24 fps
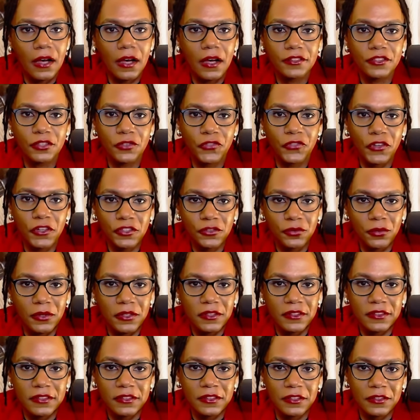So first
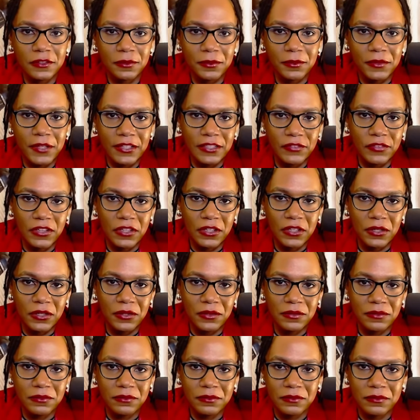one, you know, someone liked the video
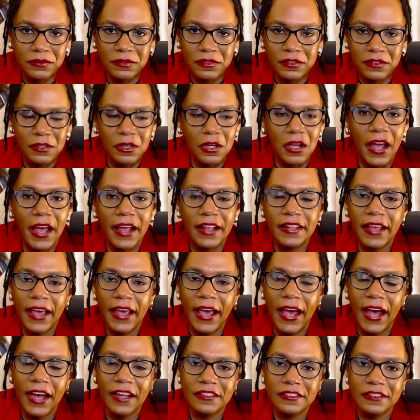and they
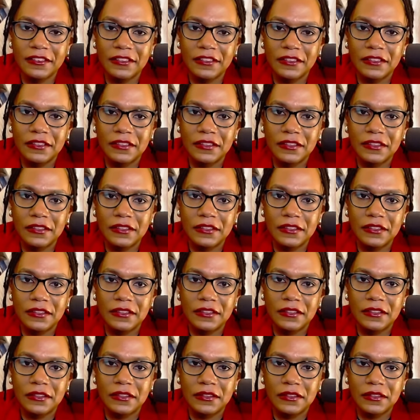asked
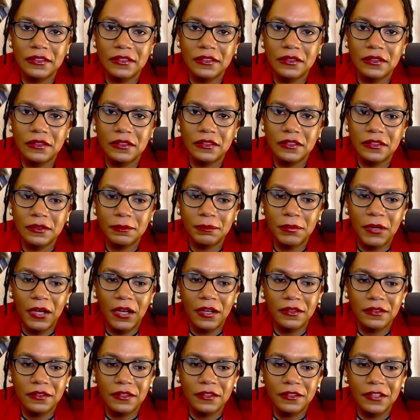
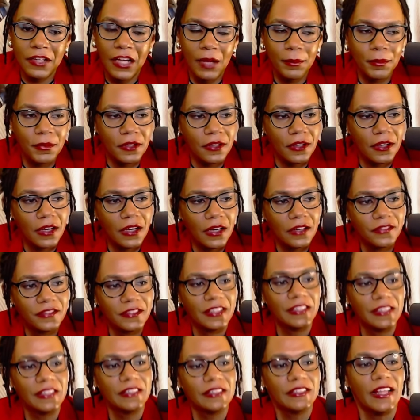about the topic of
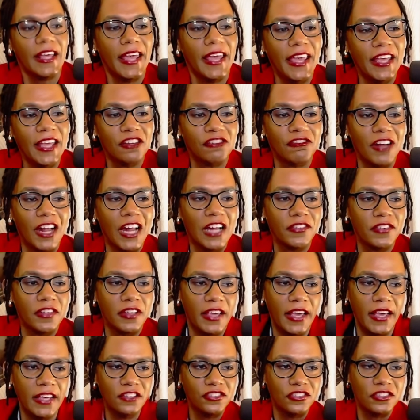delayed
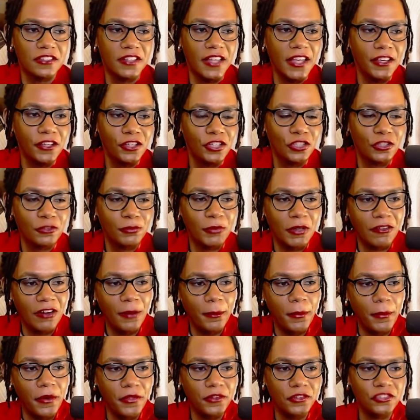gratification. Thank you. This is my
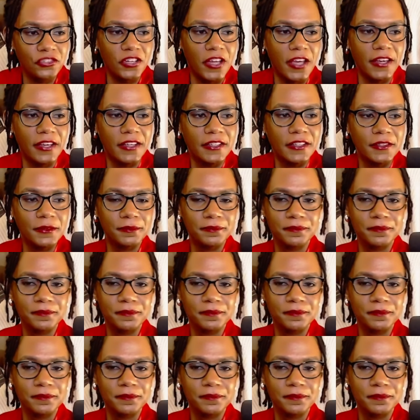grandmother's jacket.